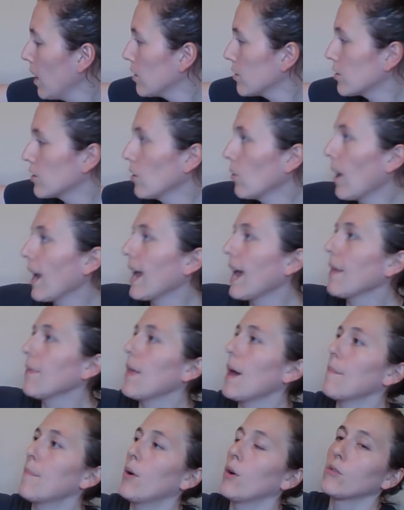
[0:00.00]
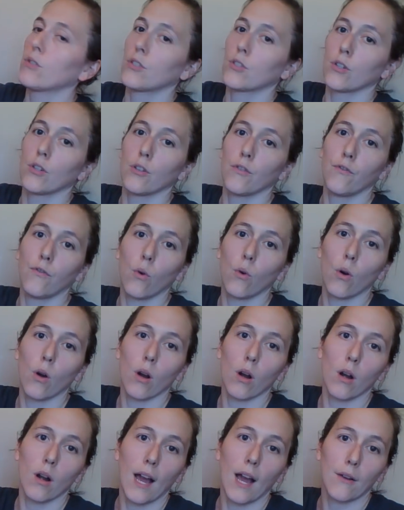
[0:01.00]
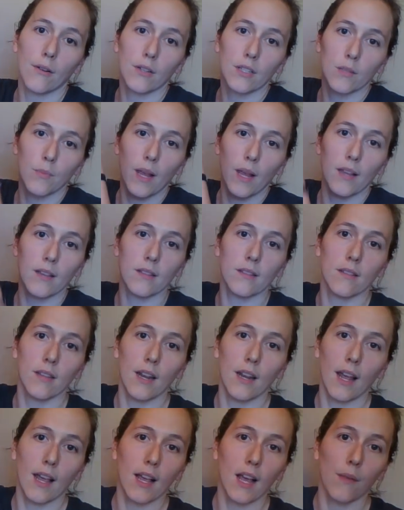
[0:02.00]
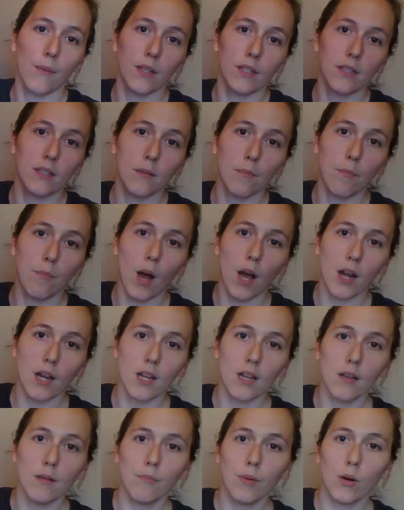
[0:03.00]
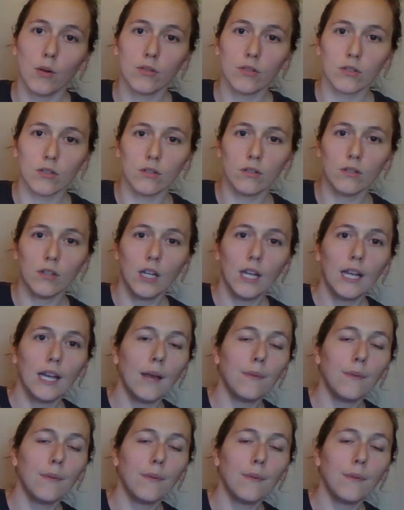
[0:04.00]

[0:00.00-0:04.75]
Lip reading: So I had that poster for Outer Space, and I got this body poster.